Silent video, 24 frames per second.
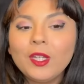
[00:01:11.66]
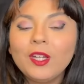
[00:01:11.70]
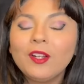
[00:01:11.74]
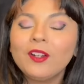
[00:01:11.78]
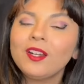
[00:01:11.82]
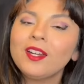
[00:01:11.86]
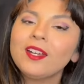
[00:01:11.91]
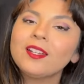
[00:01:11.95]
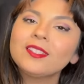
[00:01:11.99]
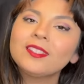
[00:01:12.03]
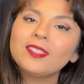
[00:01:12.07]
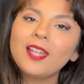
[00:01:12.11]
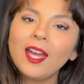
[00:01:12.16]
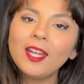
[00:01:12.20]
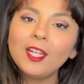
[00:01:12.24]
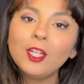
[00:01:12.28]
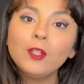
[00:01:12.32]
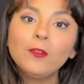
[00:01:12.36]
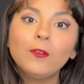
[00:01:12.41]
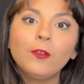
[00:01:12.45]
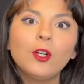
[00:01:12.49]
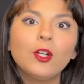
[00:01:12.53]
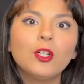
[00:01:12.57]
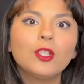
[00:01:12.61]
are excited
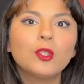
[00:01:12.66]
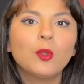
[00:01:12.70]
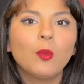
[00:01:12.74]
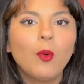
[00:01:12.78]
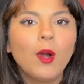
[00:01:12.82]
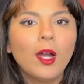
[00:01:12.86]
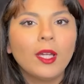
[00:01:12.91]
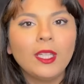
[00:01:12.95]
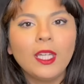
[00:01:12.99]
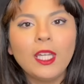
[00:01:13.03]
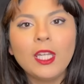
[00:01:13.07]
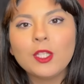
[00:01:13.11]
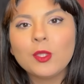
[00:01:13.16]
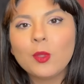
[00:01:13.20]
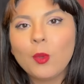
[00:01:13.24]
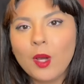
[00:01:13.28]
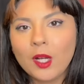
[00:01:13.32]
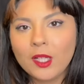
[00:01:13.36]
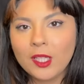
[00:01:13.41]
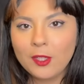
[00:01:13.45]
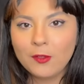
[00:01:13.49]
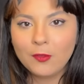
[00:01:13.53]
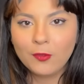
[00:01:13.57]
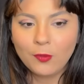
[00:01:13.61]
for
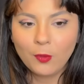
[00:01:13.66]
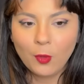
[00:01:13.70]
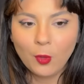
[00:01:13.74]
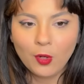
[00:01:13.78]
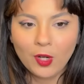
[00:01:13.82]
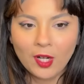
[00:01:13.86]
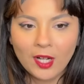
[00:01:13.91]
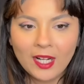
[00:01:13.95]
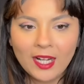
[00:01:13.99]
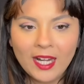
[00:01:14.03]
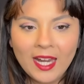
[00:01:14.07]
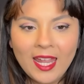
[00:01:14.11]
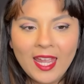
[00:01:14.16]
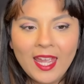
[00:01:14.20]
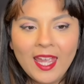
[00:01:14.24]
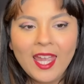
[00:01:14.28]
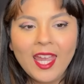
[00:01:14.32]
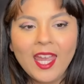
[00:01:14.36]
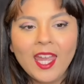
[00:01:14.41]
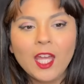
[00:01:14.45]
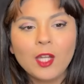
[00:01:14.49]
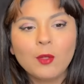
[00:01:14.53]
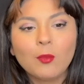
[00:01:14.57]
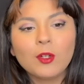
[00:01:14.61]
2024
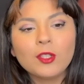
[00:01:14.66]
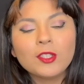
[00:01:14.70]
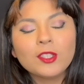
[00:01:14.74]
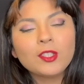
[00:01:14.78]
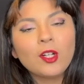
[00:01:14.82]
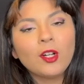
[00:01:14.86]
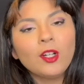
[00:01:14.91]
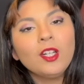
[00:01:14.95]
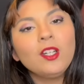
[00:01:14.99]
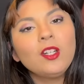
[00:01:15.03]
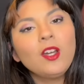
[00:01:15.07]
and we're starting